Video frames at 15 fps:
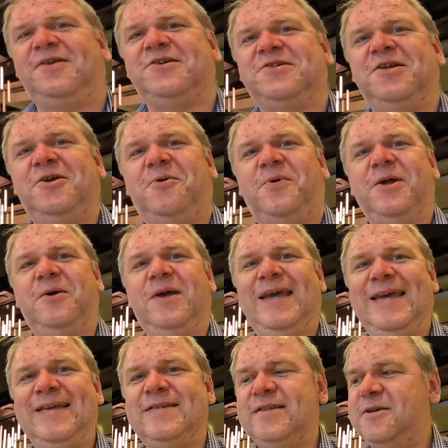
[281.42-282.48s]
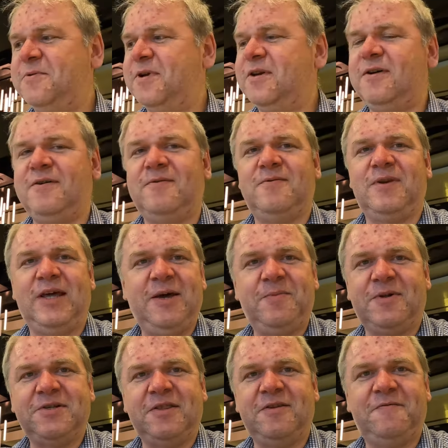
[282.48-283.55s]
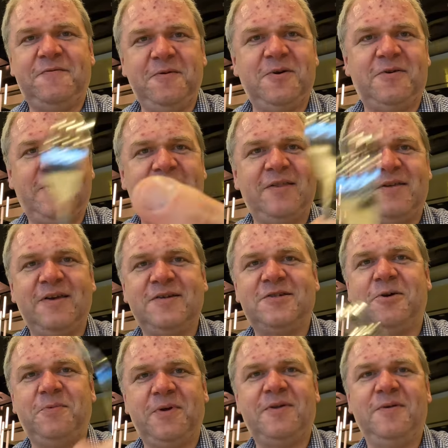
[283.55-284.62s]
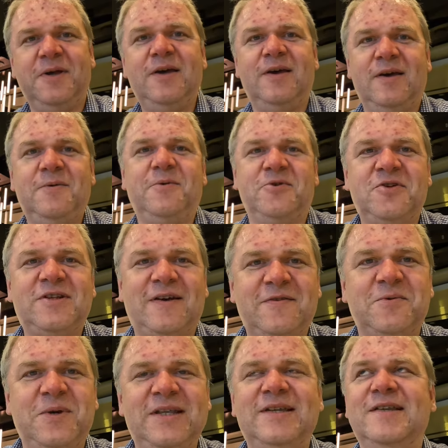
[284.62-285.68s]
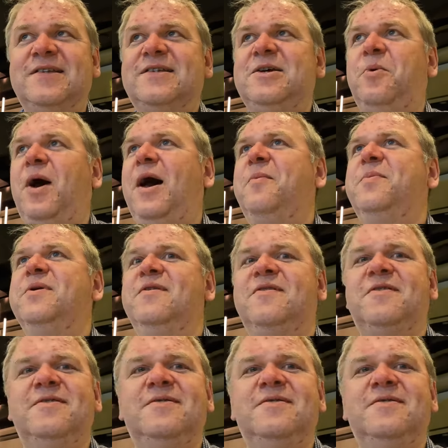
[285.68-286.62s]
actually know what it is. There were no labels on the food or anything, so we'll just have to eat it and see what happens.